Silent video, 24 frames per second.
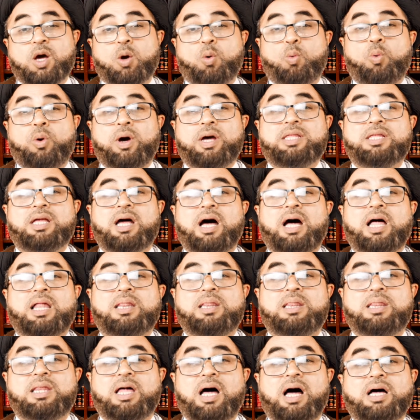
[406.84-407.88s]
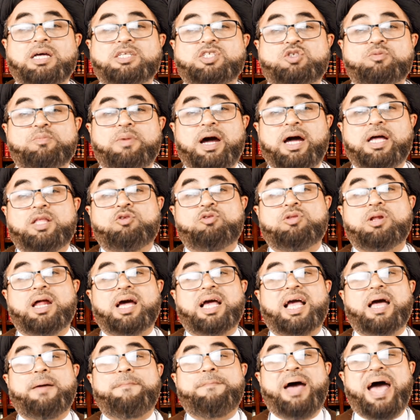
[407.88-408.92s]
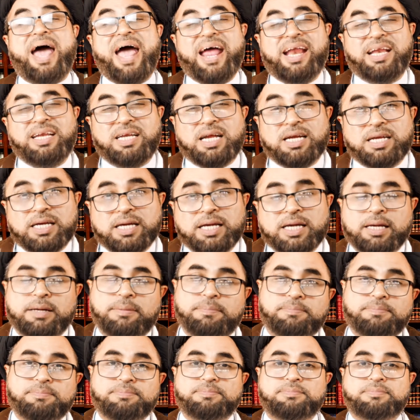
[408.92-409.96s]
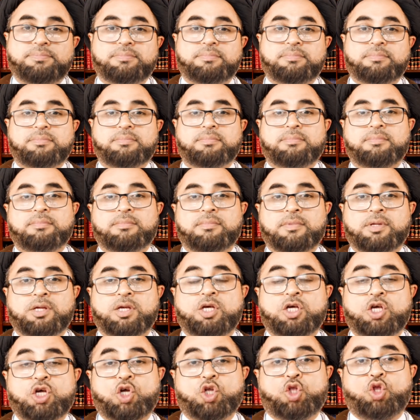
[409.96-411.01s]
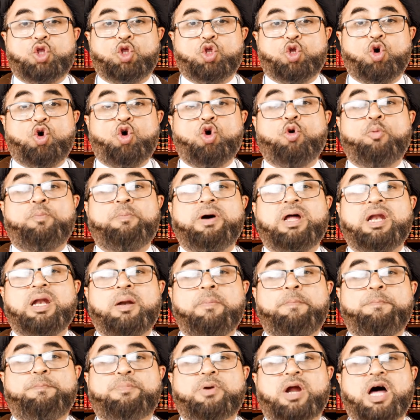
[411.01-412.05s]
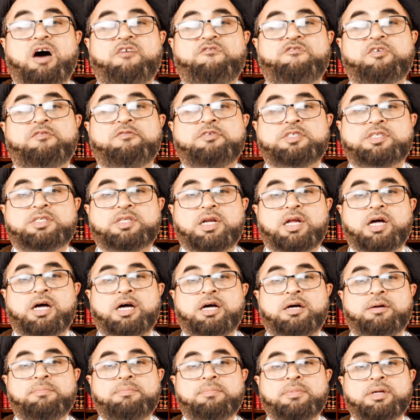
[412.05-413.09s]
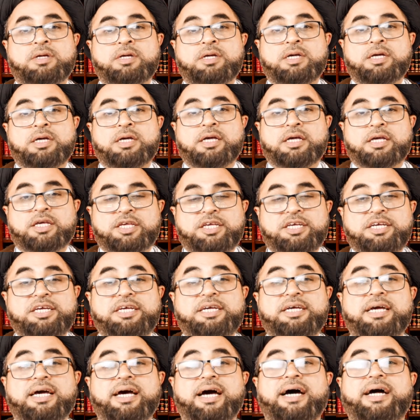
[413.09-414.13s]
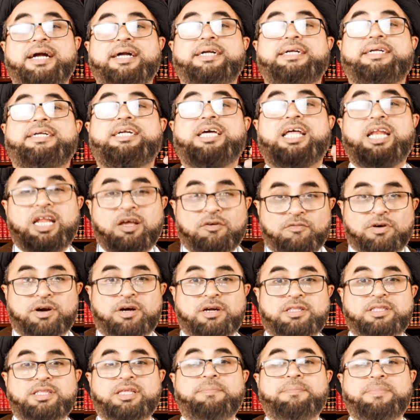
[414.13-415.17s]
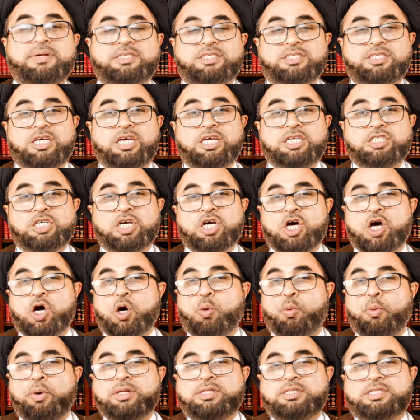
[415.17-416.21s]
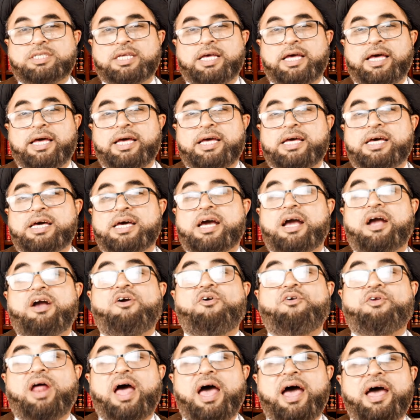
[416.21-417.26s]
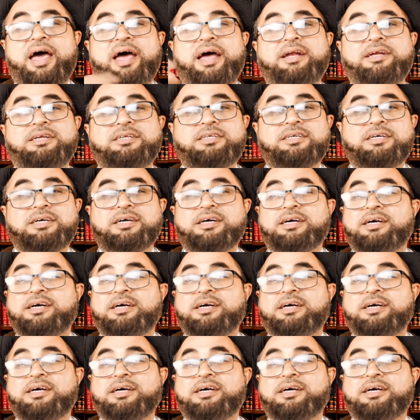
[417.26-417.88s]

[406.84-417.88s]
When Allah subhanahu wa ta'ala commanded him, noble Prophet of Islam, he delivered the message with a grand